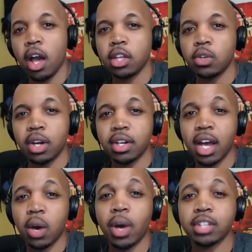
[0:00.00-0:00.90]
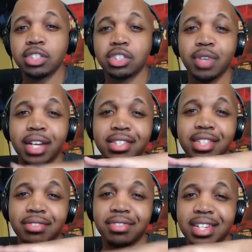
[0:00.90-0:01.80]
You are now watching Trey
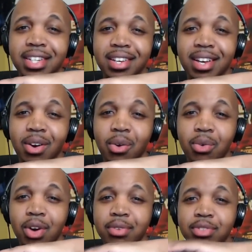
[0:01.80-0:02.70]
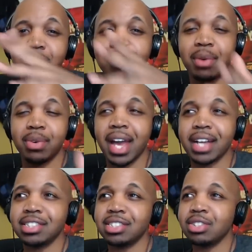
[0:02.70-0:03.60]
TV. Welcome to my
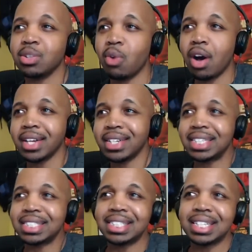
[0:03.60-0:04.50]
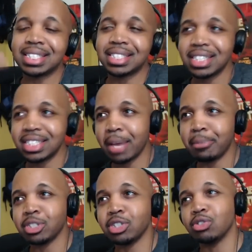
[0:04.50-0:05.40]
reactions to The Walking Dead Season 6,
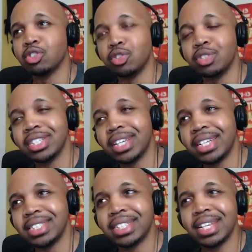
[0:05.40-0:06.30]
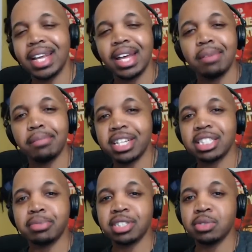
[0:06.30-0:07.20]
Episode 2 tonight. Biggest
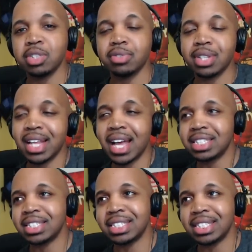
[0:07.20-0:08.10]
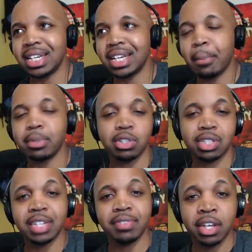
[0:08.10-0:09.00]
mysteries from the last episode's
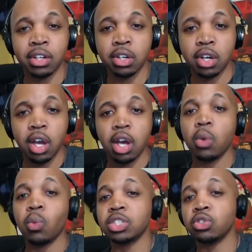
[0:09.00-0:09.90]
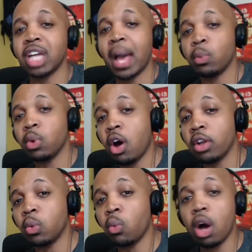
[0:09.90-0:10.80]
cliffhanger. What's going to happen with all
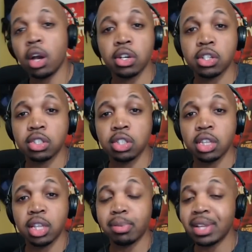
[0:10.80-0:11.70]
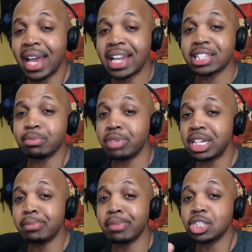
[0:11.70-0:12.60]
the walkers? The plan is
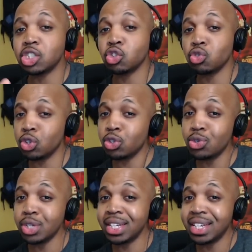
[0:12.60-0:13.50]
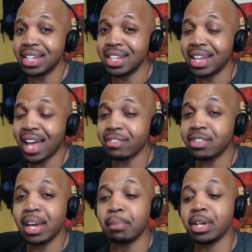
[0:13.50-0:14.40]
pretty much screwed after
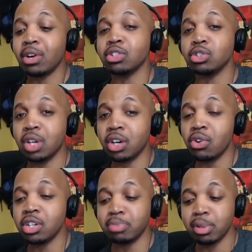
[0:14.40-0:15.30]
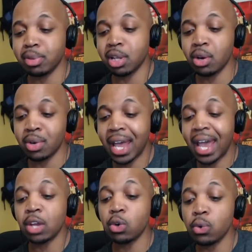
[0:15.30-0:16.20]
that big old truck horn's been blown.
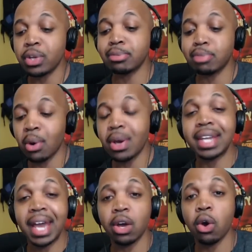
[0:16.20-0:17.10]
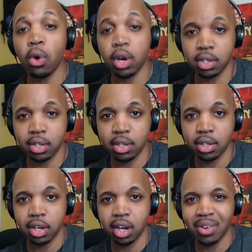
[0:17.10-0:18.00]
And who is blowing that horn?
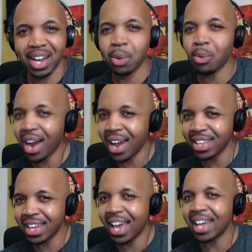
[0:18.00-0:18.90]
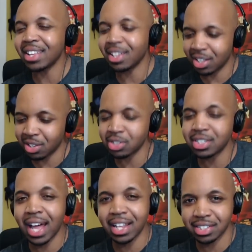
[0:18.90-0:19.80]
All right, and why are they at close to
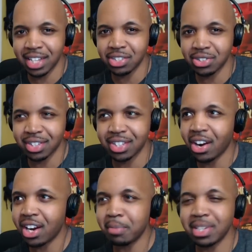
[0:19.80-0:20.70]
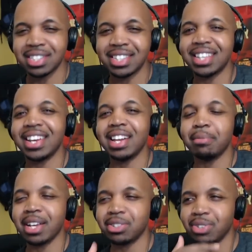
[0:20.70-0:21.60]
Alexandria? They already mentioned that they headed
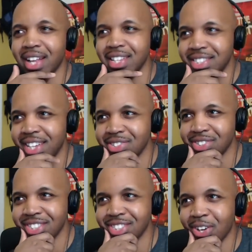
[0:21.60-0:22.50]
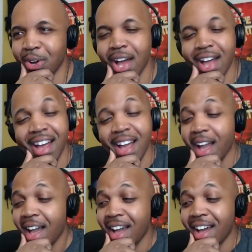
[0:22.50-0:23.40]
back to Alexandria. So,
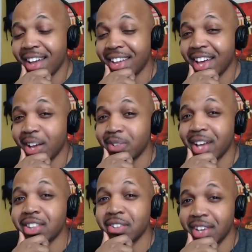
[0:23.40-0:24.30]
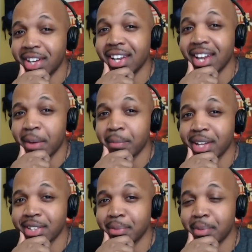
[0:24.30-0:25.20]
yeah, we have to figure that out,
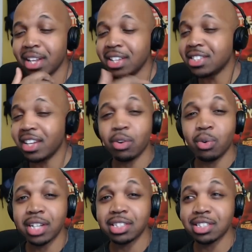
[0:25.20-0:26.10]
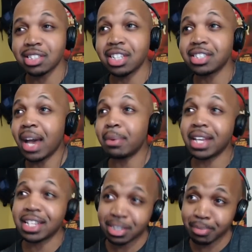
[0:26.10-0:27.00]
man. But there's enough questions. Time to
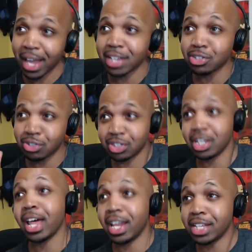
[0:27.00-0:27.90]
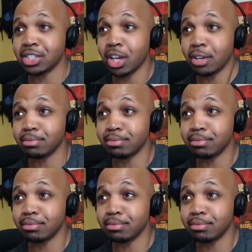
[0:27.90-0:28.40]
get some answers. Let's go.